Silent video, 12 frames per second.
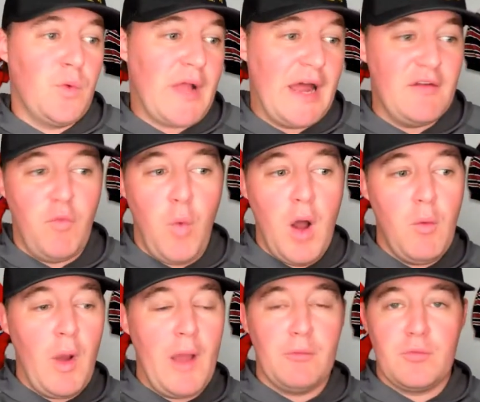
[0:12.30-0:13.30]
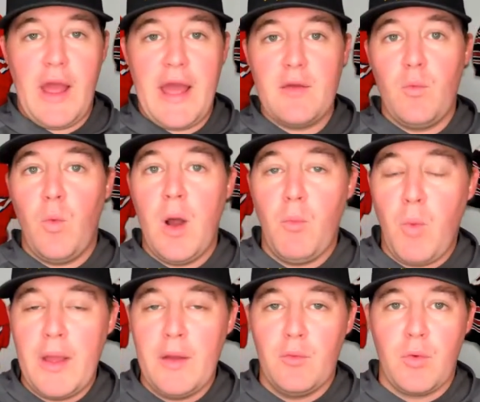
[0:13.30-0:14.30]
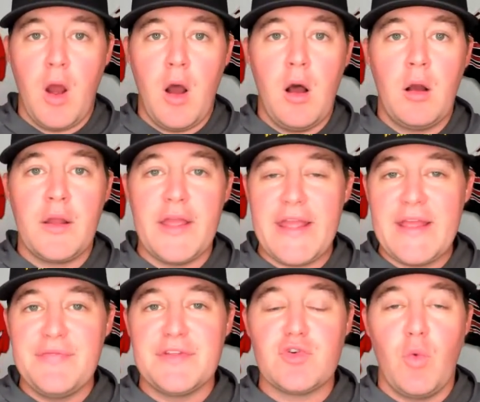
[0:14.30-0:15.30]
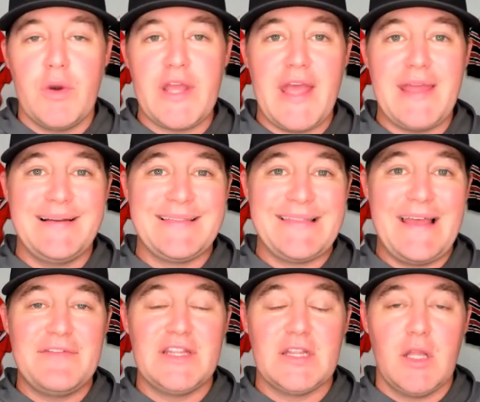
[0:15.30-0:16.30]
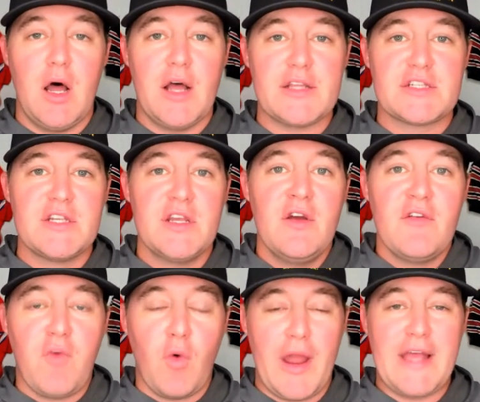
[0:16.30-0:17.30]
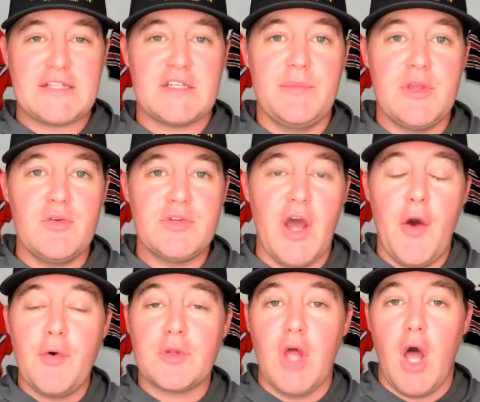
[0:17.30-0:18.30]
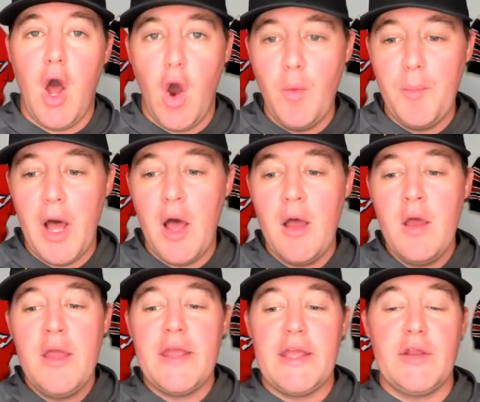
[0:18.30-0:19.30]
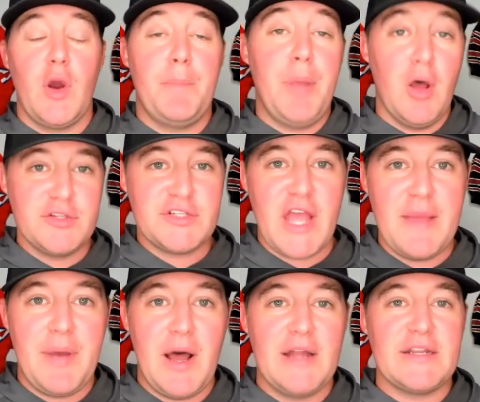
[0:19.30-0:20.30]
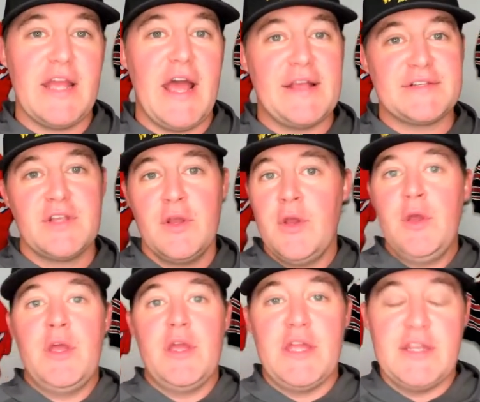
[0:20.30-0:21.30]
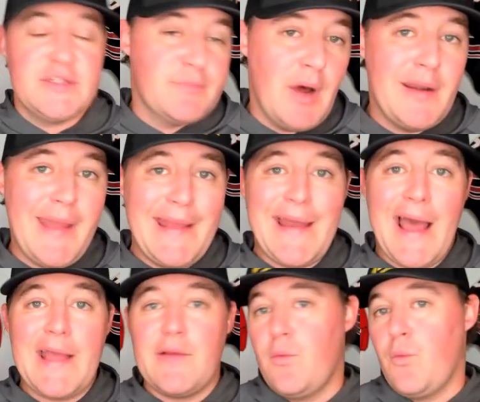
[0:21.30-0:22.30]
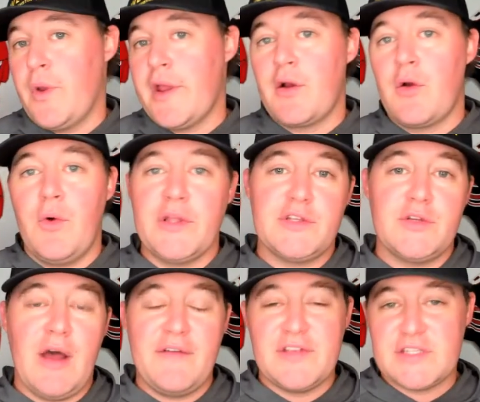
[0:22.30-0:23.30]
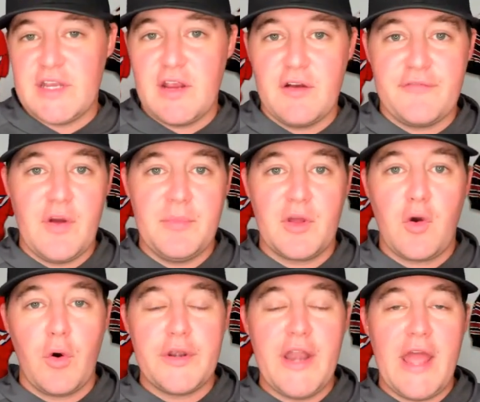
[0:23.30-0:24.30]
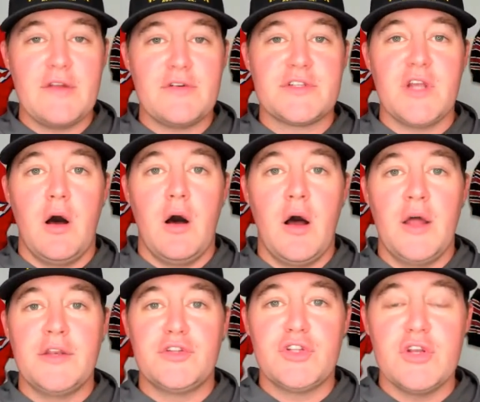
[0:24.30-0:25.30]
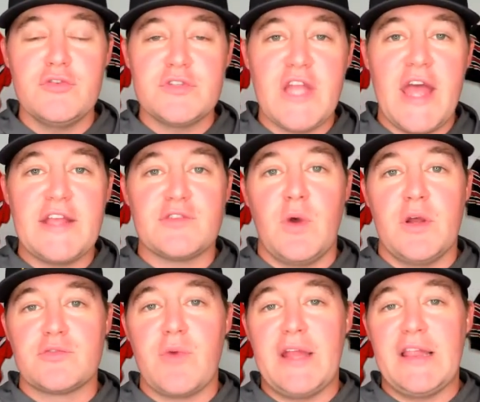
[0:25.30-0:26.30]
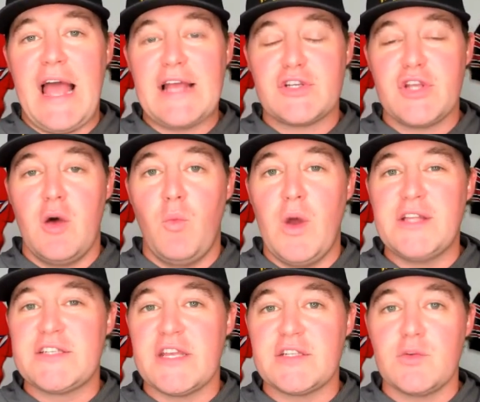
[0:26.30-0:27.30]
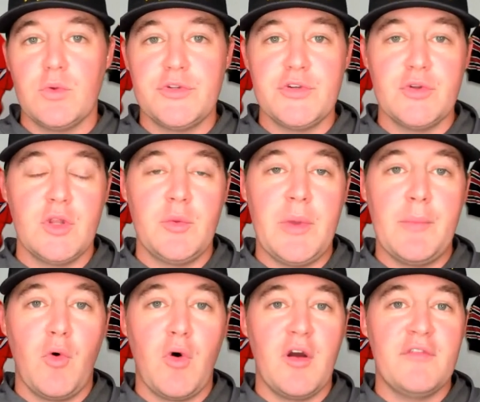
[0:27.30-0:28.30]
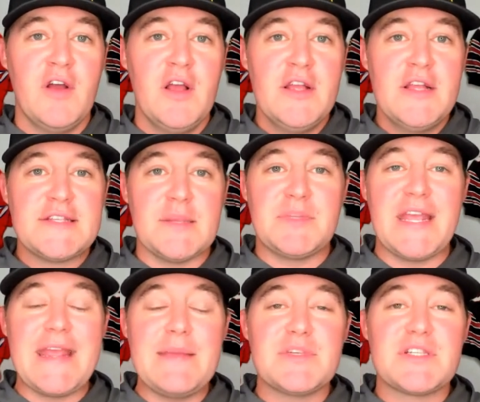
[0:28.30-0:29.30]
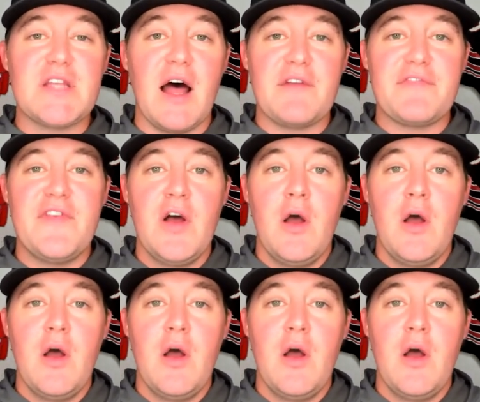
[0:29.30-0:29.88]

kind of what went right, what went wrong in the 28-11 loss for SMU to Oklahoma in our post-game podcast. It is Monday night. We are going to obviously hear from the coordinators on Tuesday as well as Rhett Lashley on Wednesday. So we'll do a little bit more of some team stuff